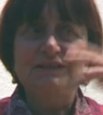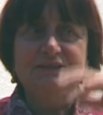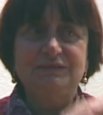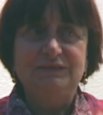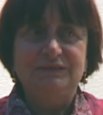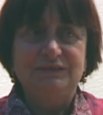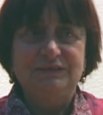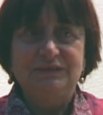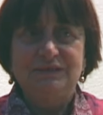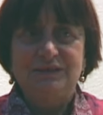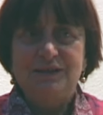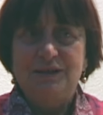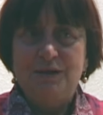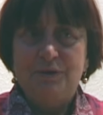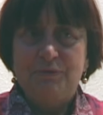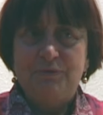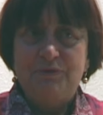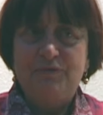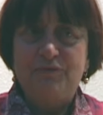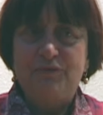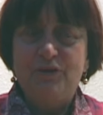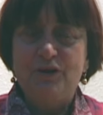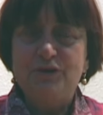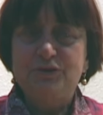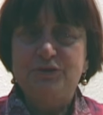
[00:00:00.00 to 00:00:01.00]
and
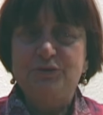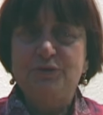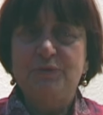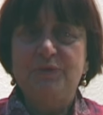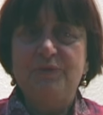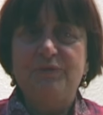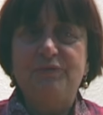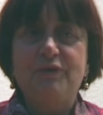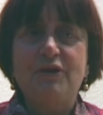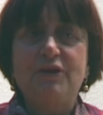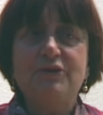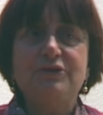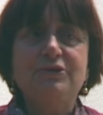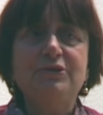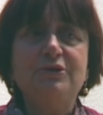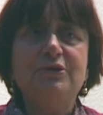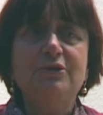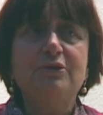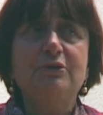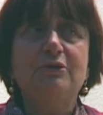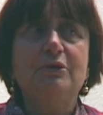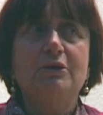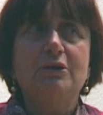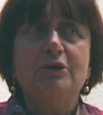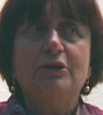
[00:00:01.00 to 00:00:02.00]
without you, without
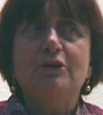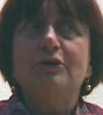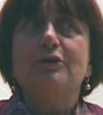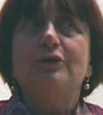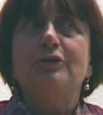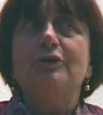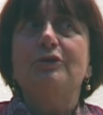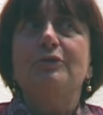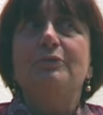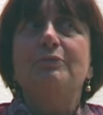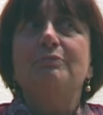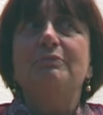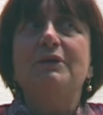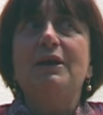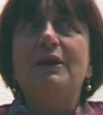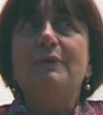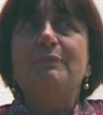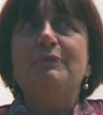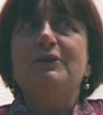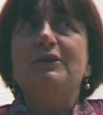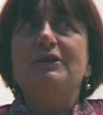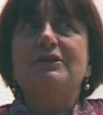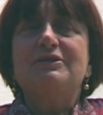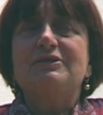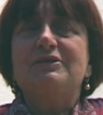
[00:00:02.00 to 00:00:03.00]
you.
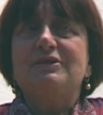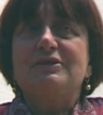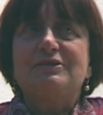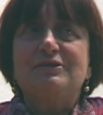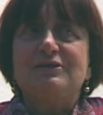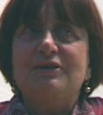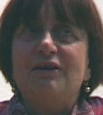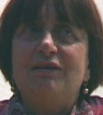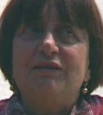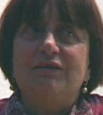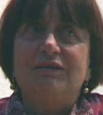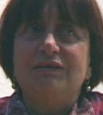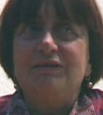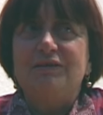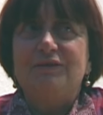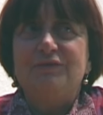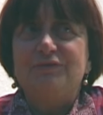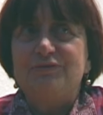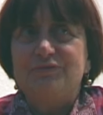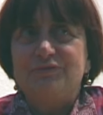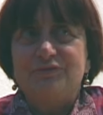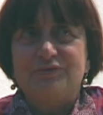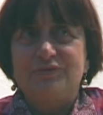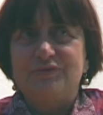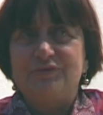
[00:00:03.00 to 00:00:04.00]
Maybe it's a song of,
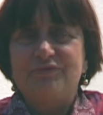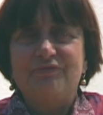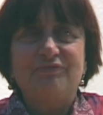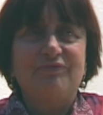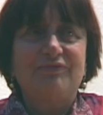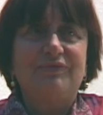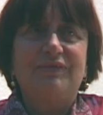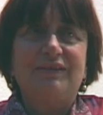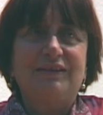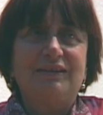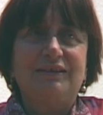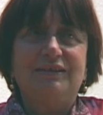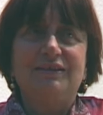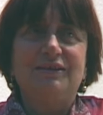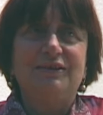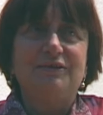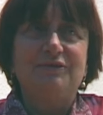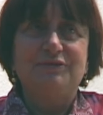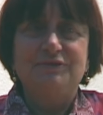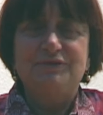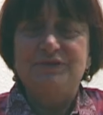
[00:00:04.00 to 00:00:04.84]
you know,